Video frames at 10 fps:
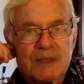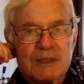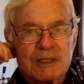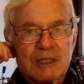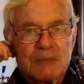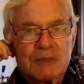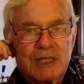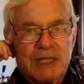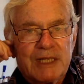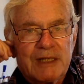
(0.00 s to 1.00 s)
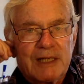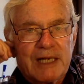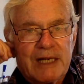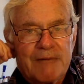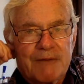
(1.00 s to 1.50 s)
sub-Sahara
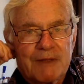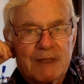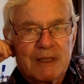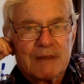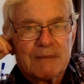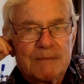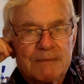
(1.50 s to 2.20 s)
Africa.